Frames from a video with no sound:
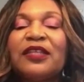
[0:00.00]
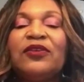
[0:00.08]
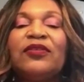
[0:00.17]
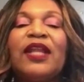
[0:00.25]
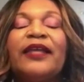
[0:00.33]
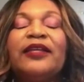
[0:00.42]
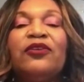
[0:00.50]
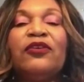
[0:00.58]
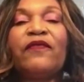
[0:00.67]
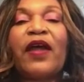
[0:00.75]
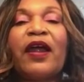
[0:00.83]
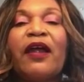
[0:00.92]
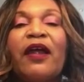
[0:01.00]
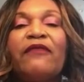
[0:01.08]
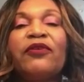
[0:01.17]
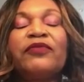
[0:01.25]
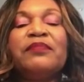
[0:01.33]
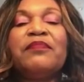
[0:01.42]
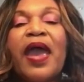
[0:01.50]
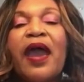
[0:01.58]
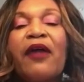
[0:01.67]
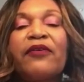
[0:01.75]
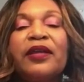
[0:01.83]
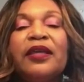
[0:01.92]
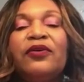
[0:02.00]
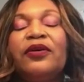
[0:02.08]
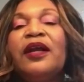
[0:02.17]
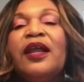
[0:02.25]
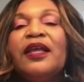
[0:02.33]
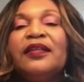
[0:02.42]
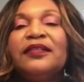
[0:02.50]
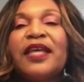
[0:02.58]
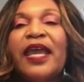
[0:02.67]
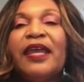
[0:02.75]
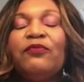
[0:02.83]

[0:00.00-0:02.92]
and you're like, you know, if I ever remarry or date,